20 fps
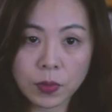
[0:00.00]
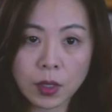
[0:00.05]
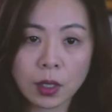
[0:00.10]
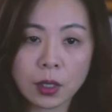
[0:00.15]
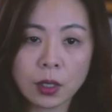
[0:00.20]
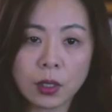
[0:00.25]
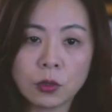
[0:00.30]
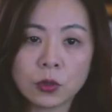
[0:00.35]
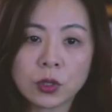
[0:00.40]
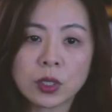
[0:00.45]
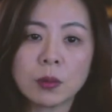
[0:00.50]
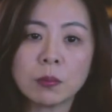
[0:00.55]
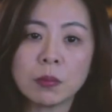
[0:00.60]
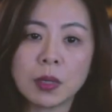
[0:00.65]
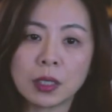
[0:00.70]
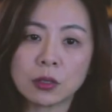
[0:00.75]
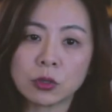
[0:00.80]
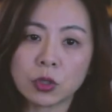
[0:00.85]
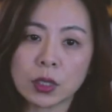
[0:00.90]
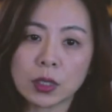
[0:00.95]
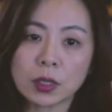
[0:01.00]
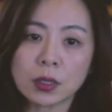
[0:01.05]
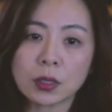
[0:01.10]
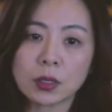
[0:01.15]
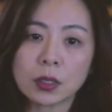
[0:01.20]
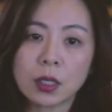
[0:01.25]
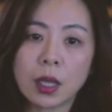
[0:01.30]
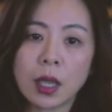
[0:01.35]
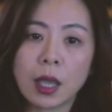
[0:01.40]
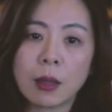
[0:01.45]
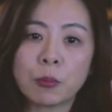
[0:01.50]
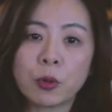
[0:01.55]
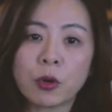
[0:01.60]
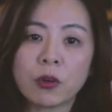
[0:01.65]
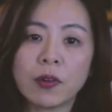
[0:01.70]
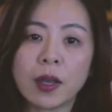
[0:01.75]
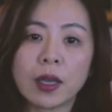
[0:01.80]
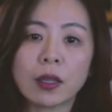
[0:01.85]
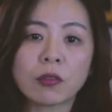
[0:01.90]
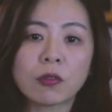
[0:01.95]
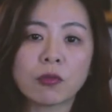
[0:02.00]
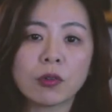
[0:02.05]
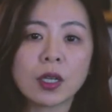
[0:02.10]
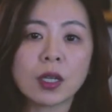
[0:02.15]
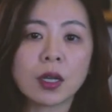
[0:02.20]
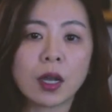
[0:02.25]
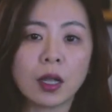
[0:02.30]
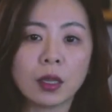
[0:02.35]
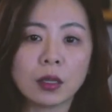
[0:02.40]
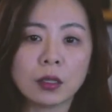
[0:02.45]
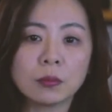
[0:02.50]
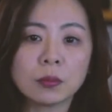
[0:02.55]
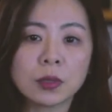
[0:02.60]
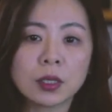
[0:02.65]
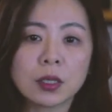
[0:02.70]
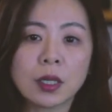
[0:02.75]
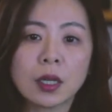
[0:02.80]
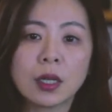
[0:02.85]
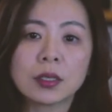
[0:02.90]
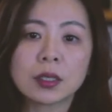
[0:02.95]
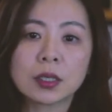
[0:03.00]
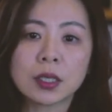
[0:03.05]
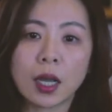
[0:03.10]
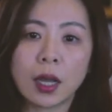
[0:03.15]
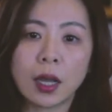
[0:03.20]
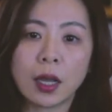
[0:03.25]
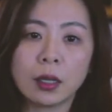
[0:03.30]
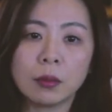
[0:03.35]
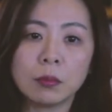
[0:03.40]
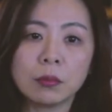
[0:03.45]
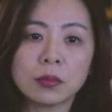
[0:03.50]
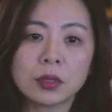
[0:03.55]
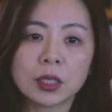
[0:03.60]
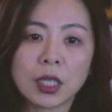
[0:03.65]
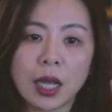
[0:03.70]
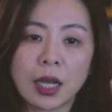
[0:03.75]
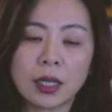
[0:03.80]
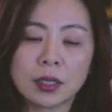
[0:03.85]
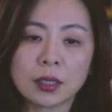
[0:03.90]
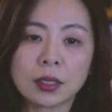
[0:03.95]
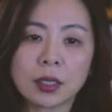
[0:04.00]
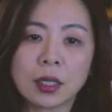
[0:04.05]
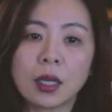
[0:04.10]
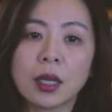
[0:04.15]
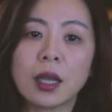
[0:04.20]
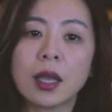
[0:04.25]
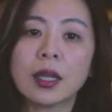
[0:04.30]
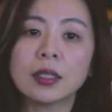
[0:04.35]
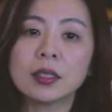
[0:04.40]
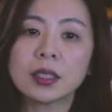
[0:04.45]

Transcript: Use a matrix and provide 3 columns: time, task, and